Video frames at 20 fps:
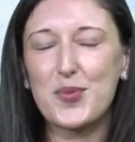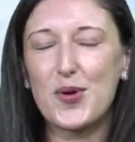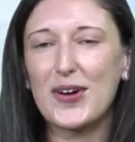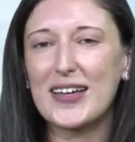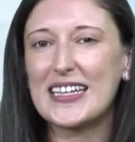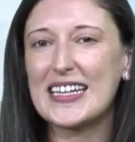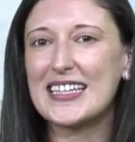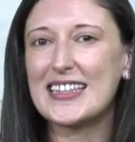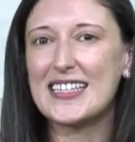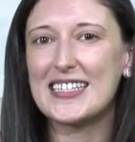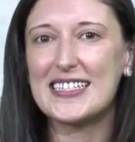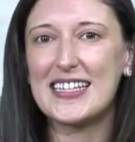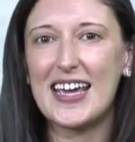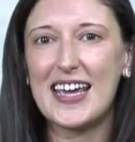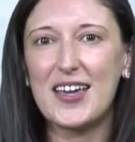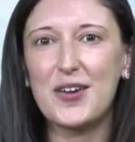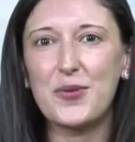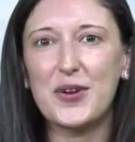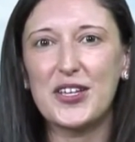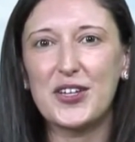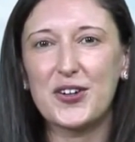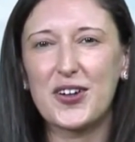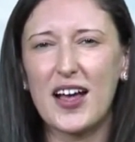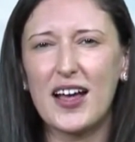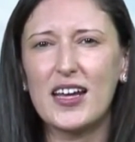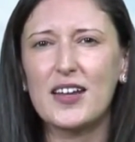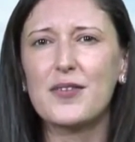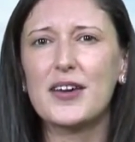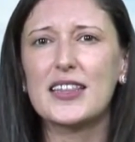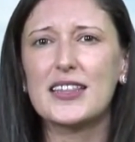point in the day when you're
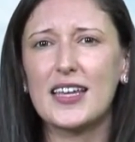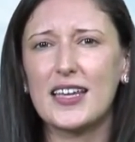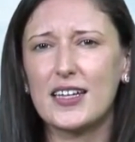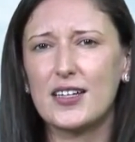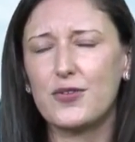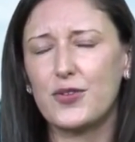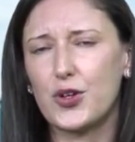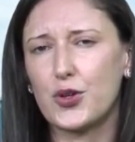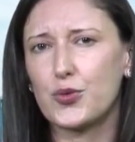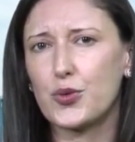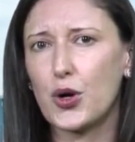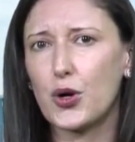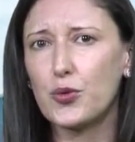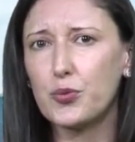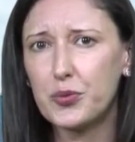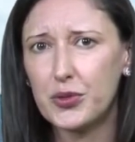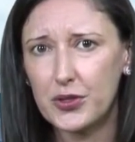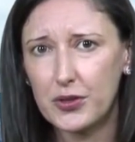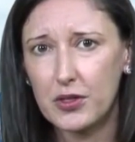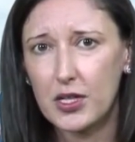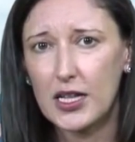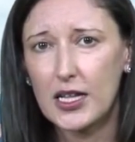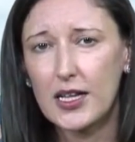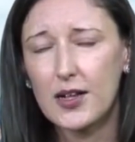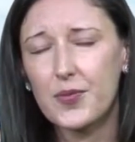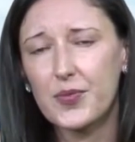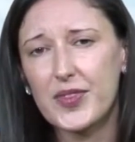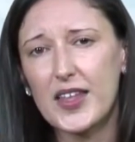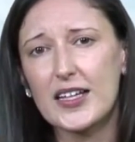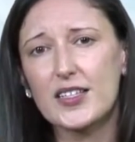kind of at the end of your rope,
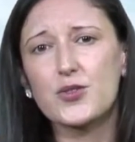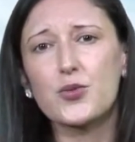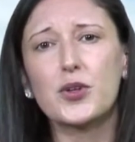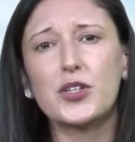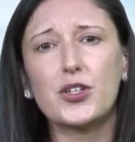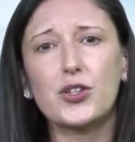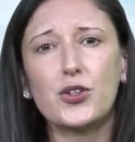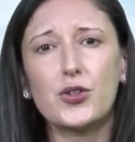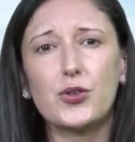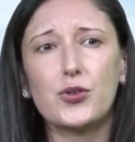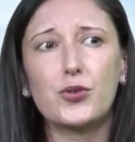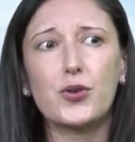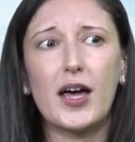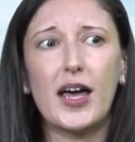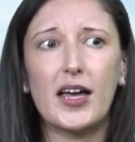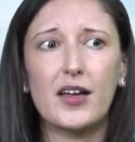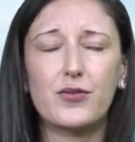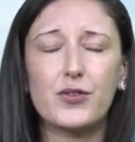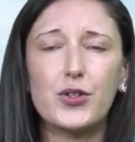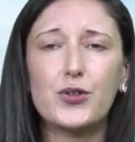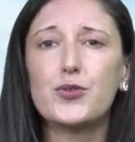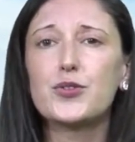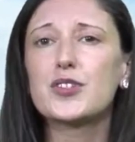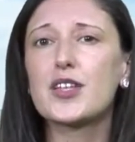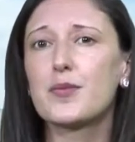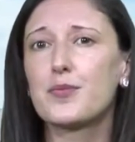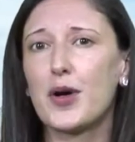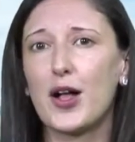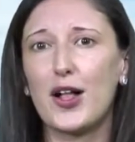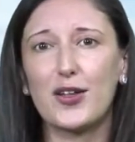that's when you have used
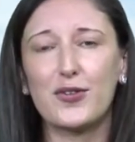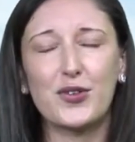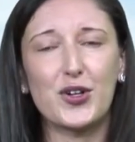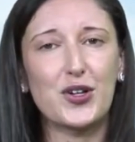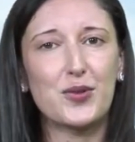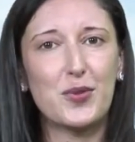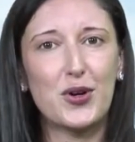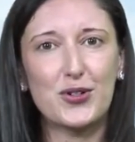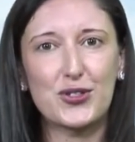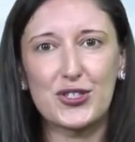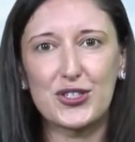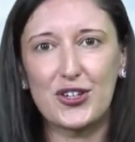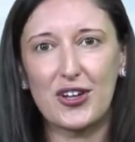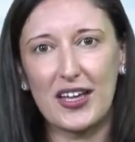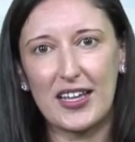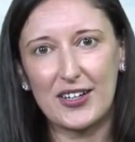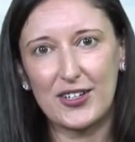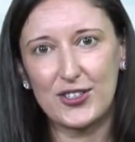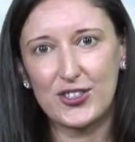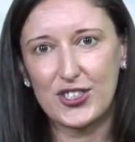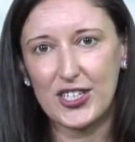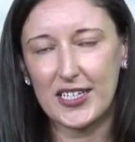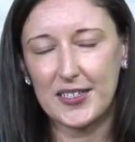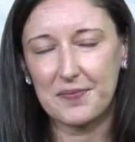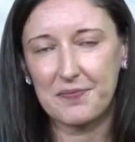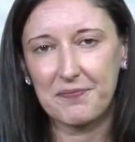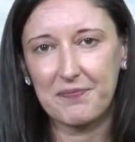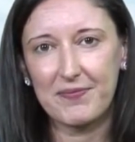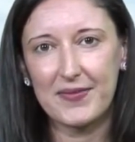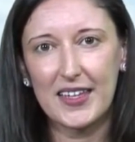up all of your emotional energy.
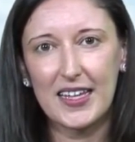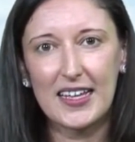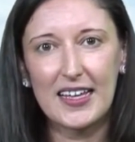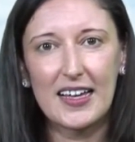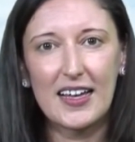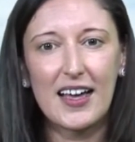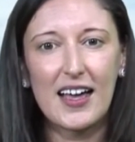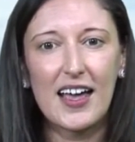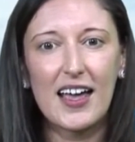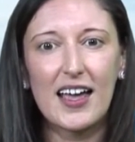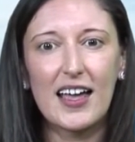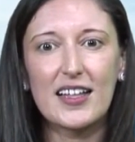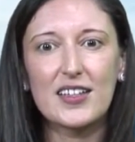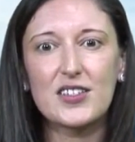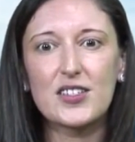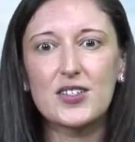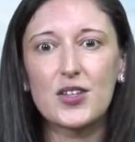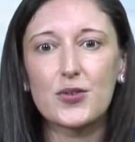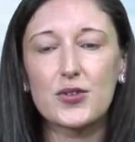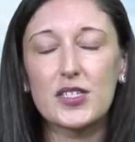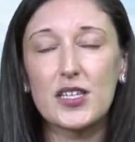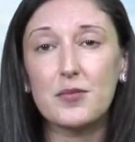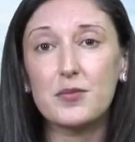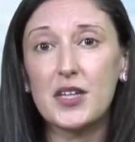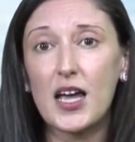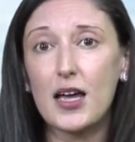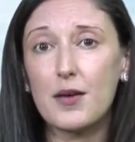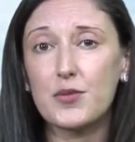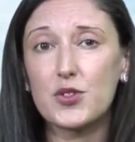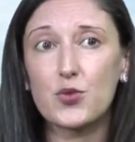And so
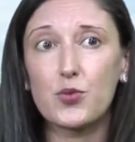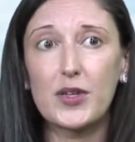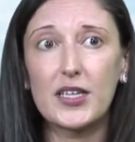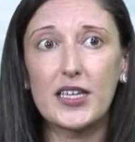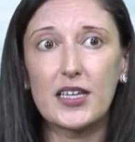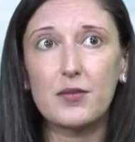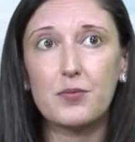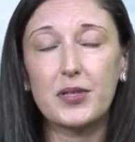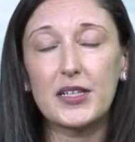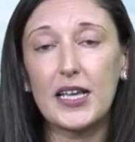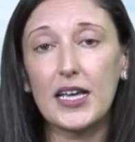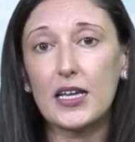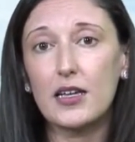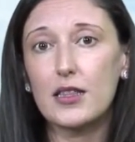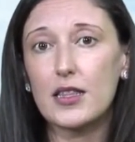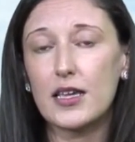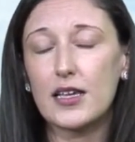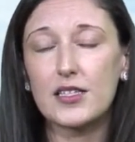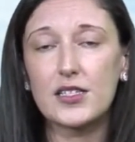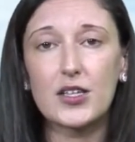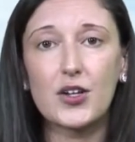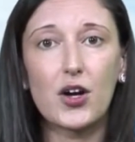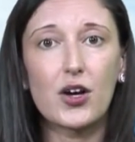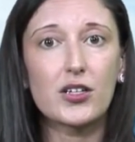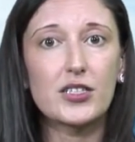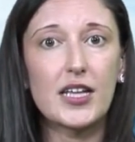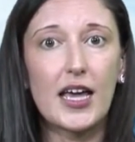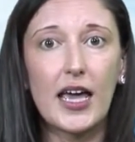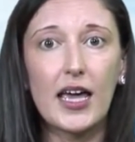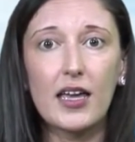sometimes we can plan things in
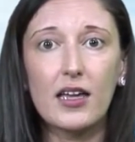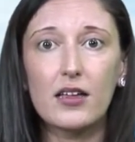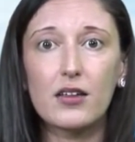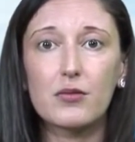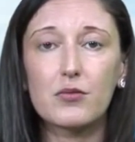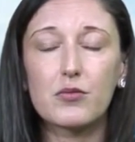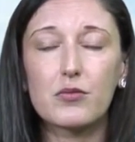our day,